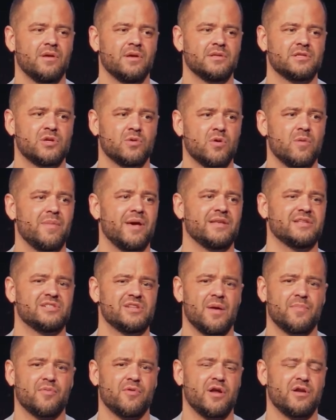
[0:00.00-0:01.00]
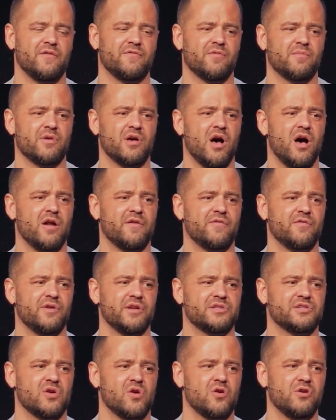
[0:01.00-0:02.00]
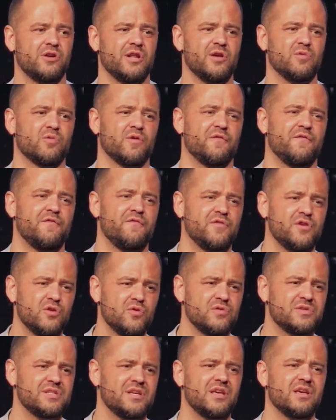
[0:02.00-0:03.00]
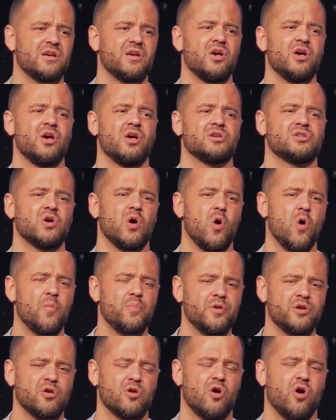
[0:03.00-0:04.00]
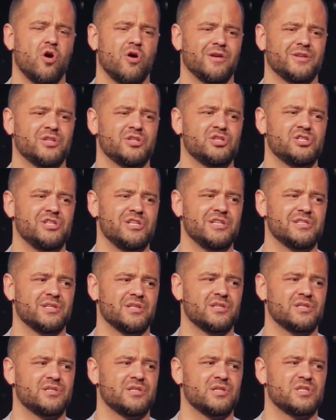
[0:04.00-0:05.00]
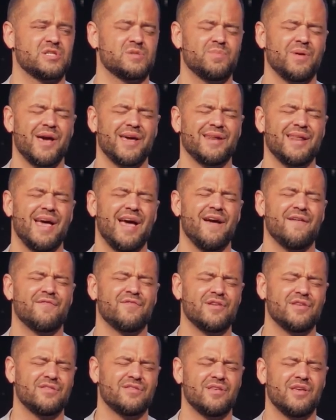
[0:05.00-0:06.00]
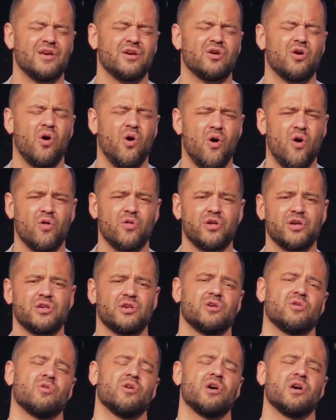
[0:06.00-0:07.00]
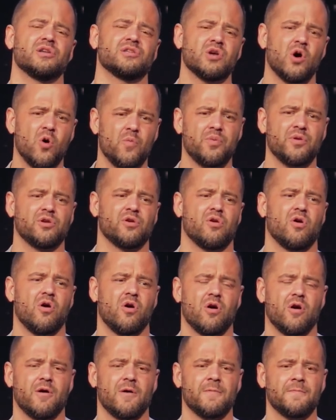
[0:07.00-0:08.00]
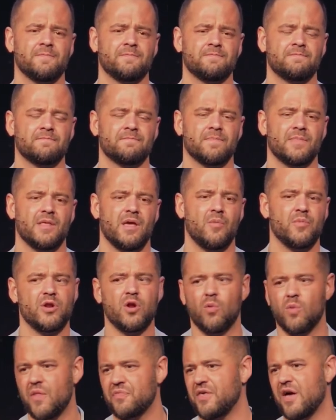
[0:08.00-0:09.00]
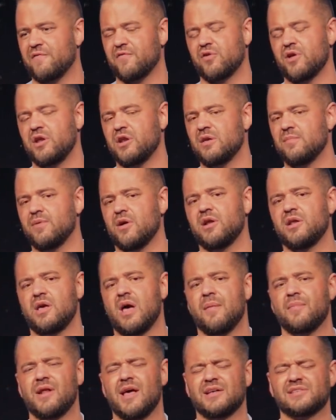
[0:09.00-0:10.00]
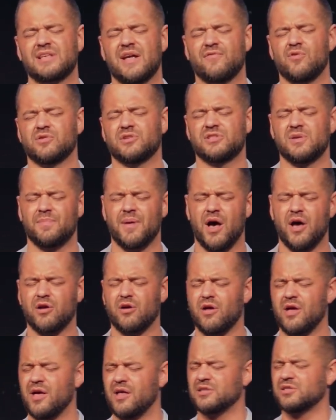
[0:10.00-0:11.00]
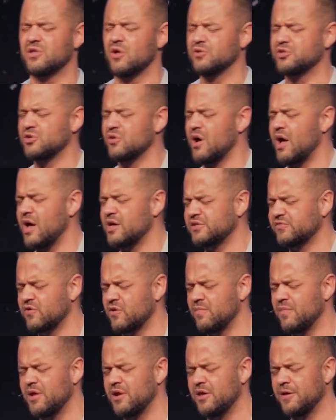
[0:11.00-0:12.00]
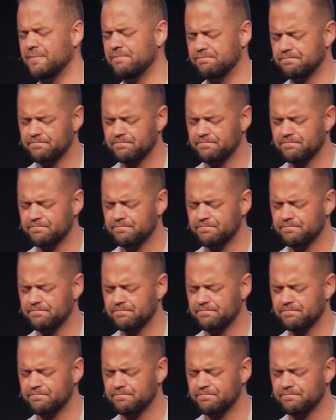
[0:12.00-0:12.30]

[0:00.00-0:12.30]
to remain separated from God for eternity, refusing to open your heart to Jesus despite everything calling you to open your heart. And we don't want that for anybody. I'm going to ask everyone just to bow your heads, close your eyes for a minute.